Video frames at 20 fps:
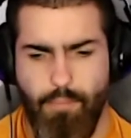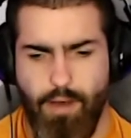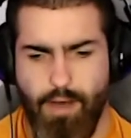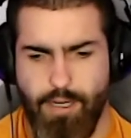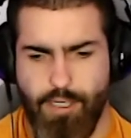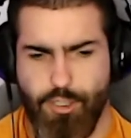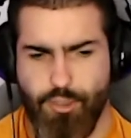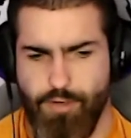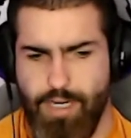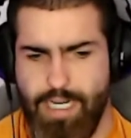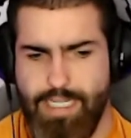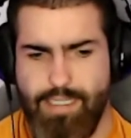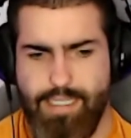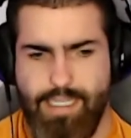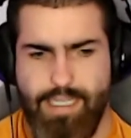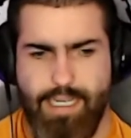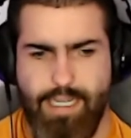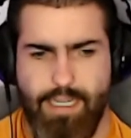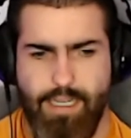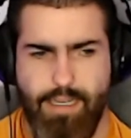
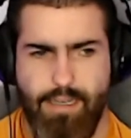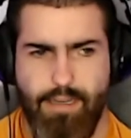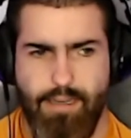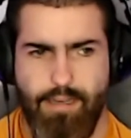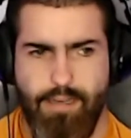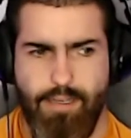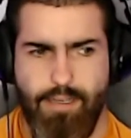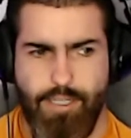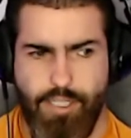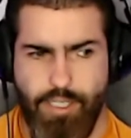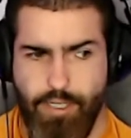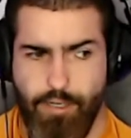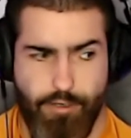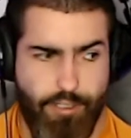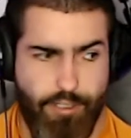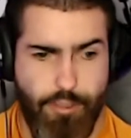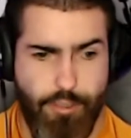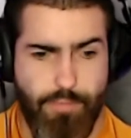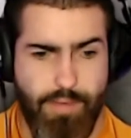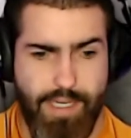addressing your
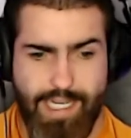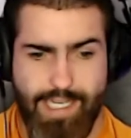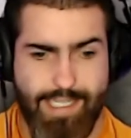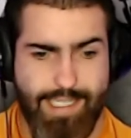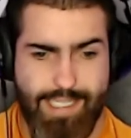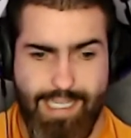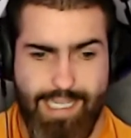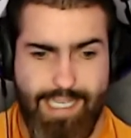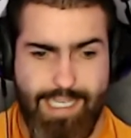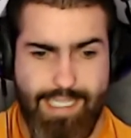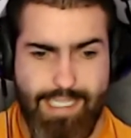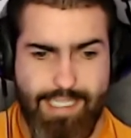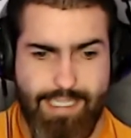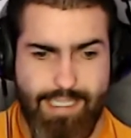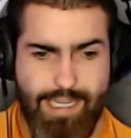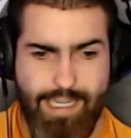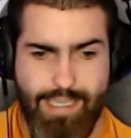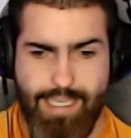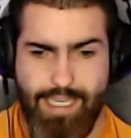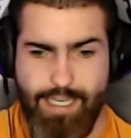two biggest
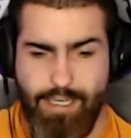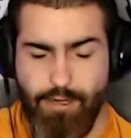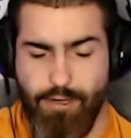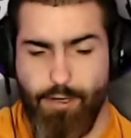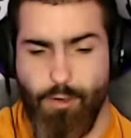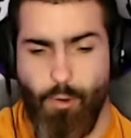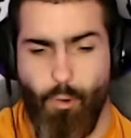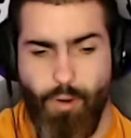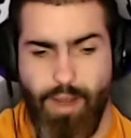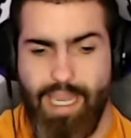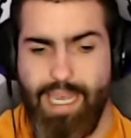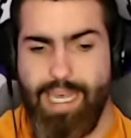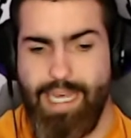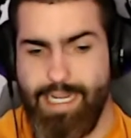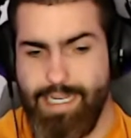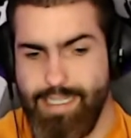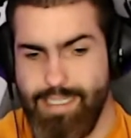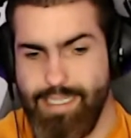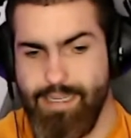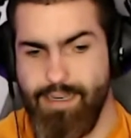needs, and then you're going
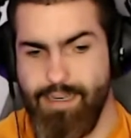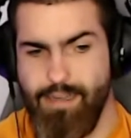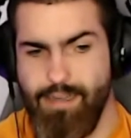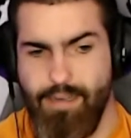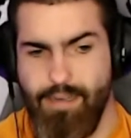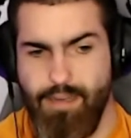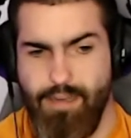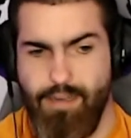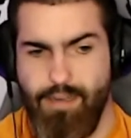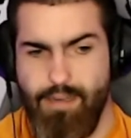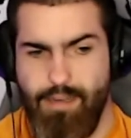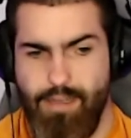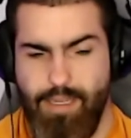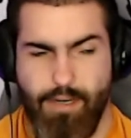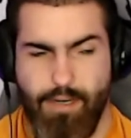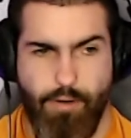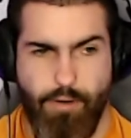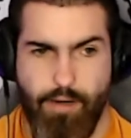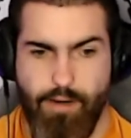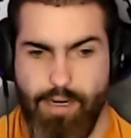into,
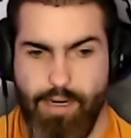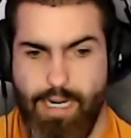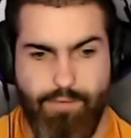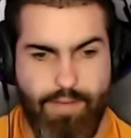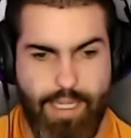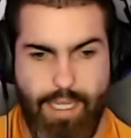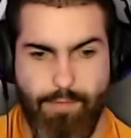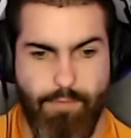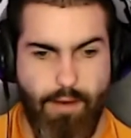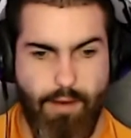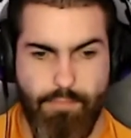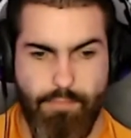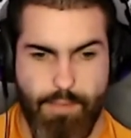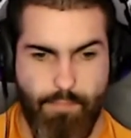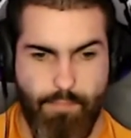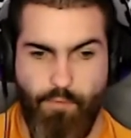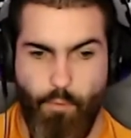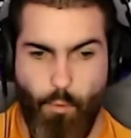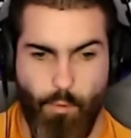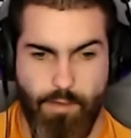you're going to have to give up
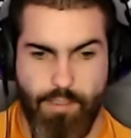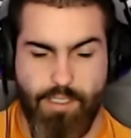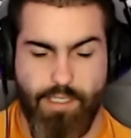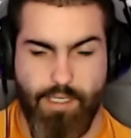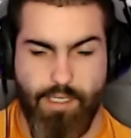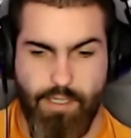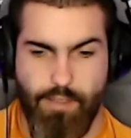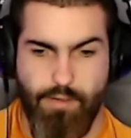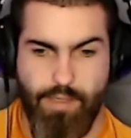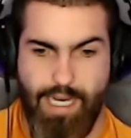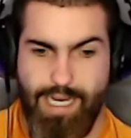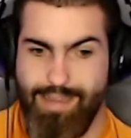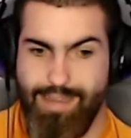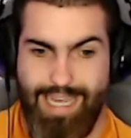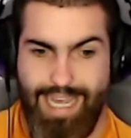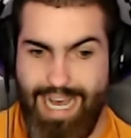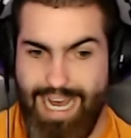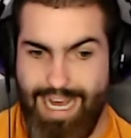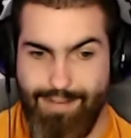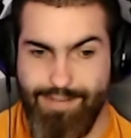some force to do that.
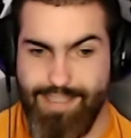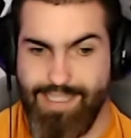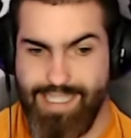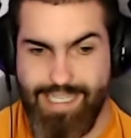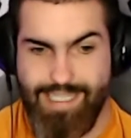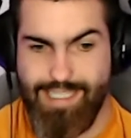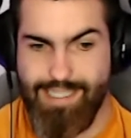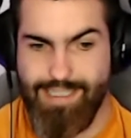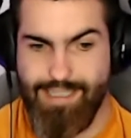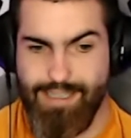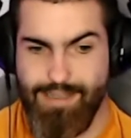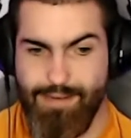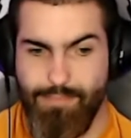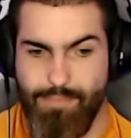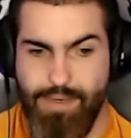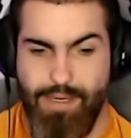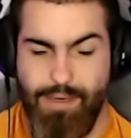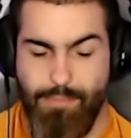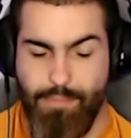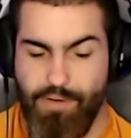They have 6 of
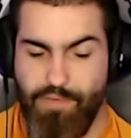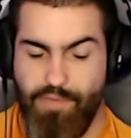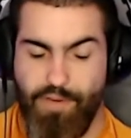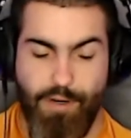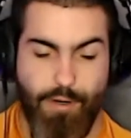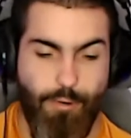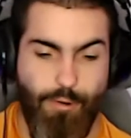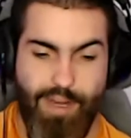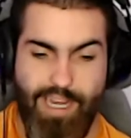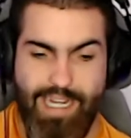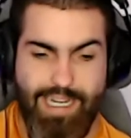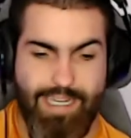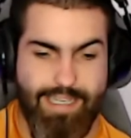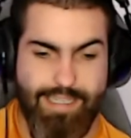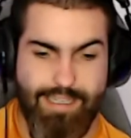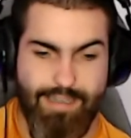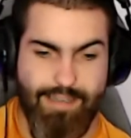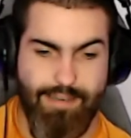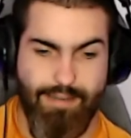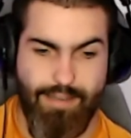them. But if you're going
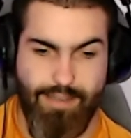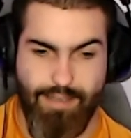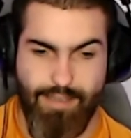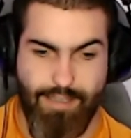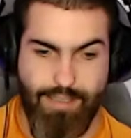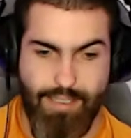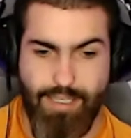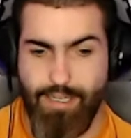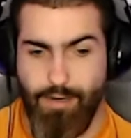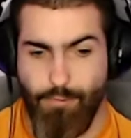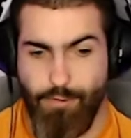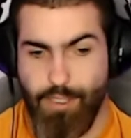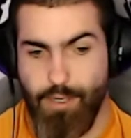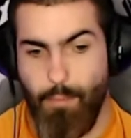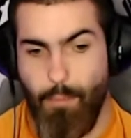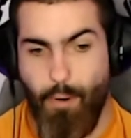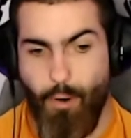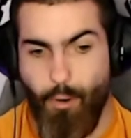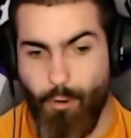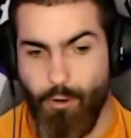into,
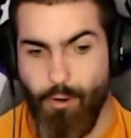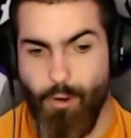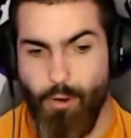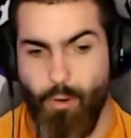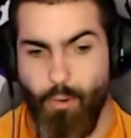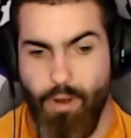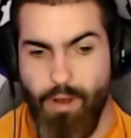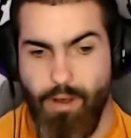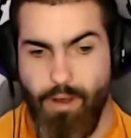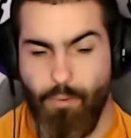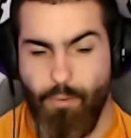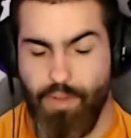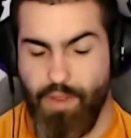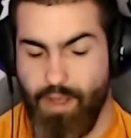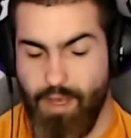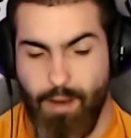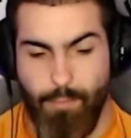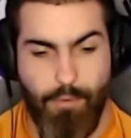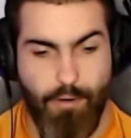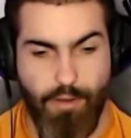tomorrow with a
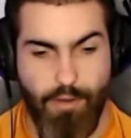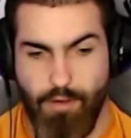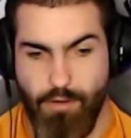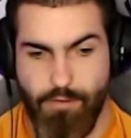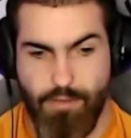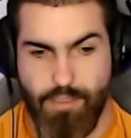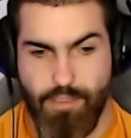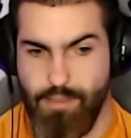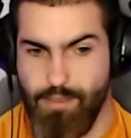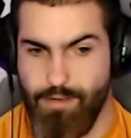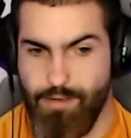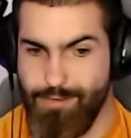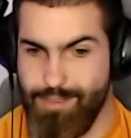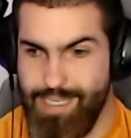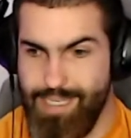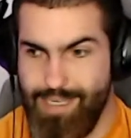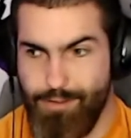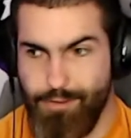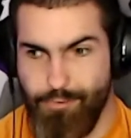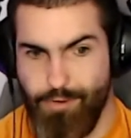couple of those,
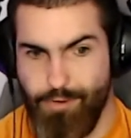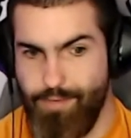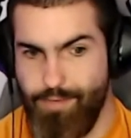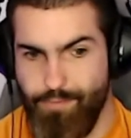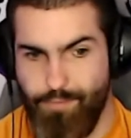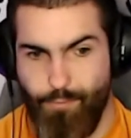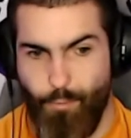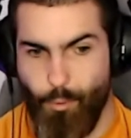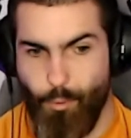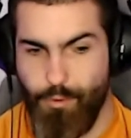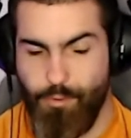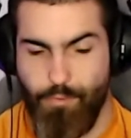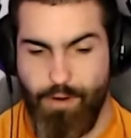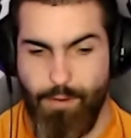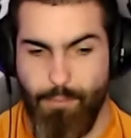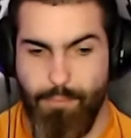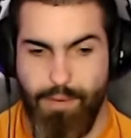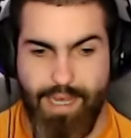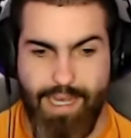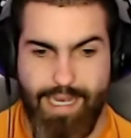say 3 4th
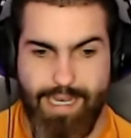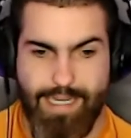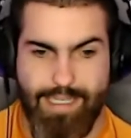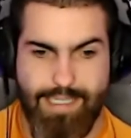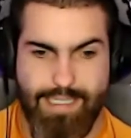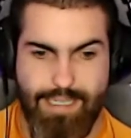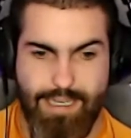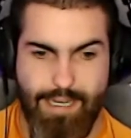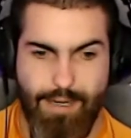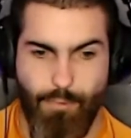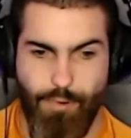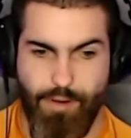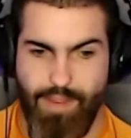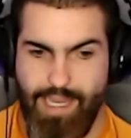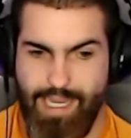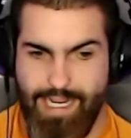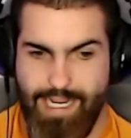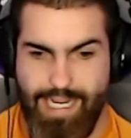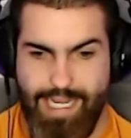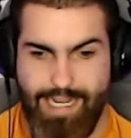round picks where
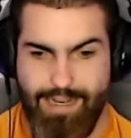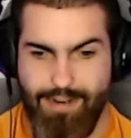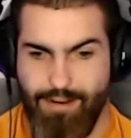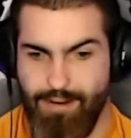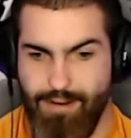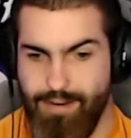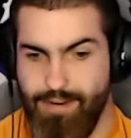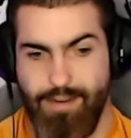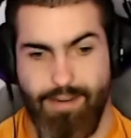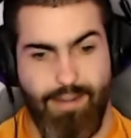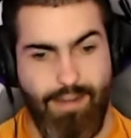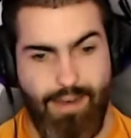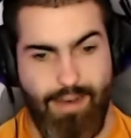they can hit on,